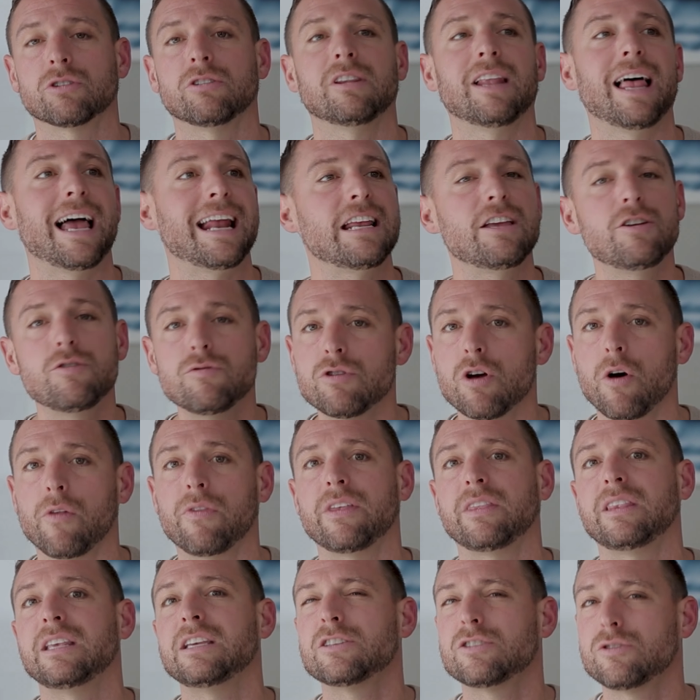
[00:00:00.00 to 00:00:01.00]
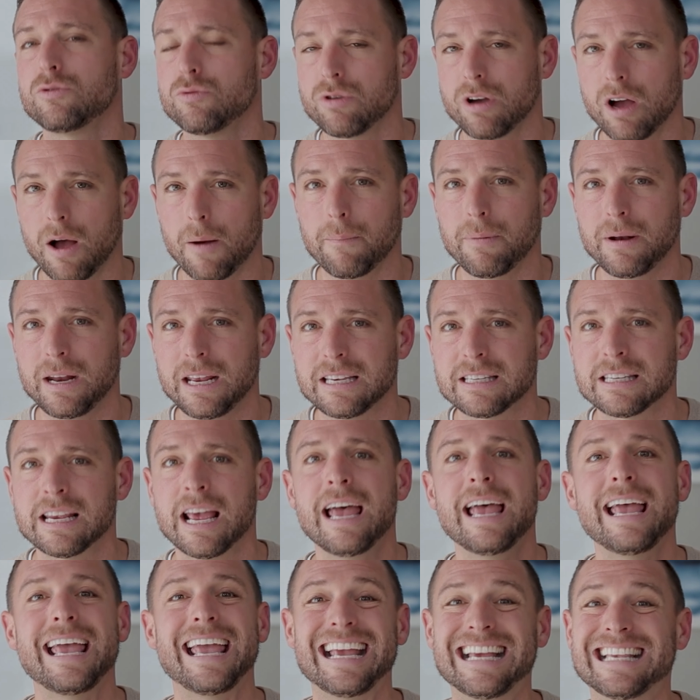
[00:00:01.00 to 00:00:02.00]
letting you know that these two companies
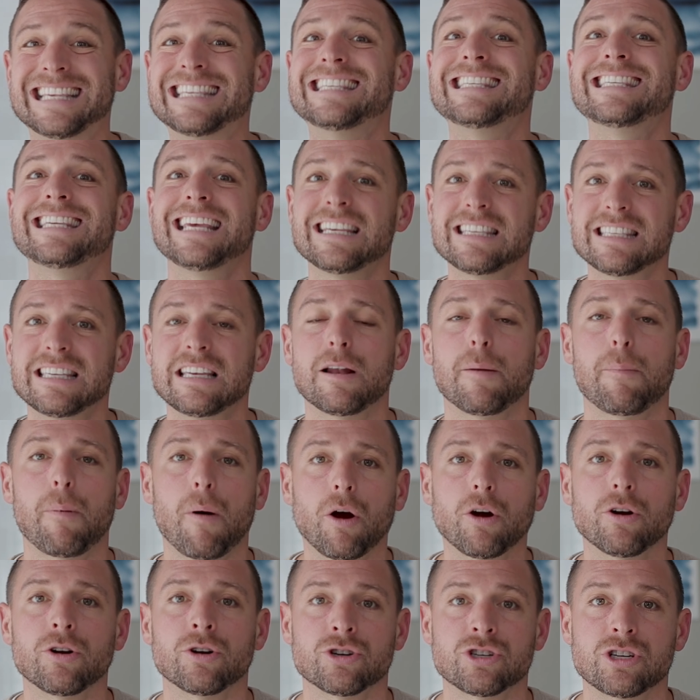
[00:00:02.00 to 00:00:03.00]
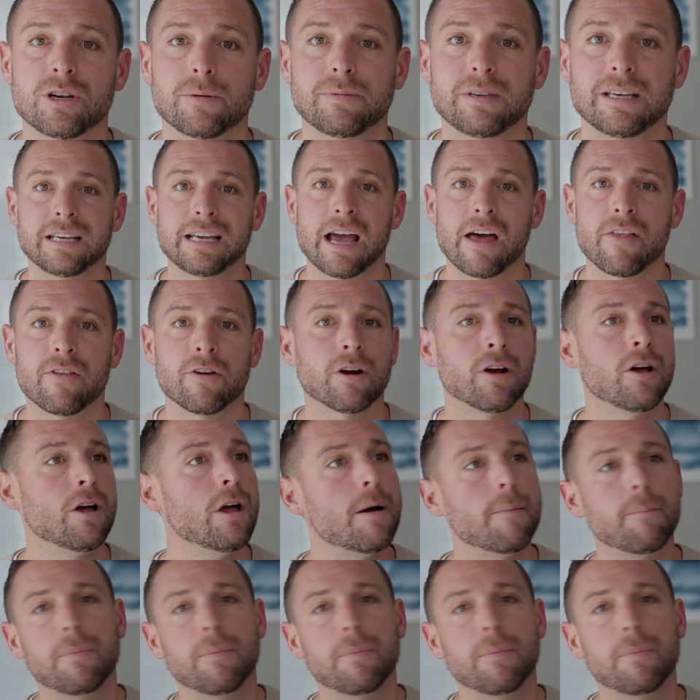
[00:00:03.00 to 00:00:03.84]
exist in a partnership together,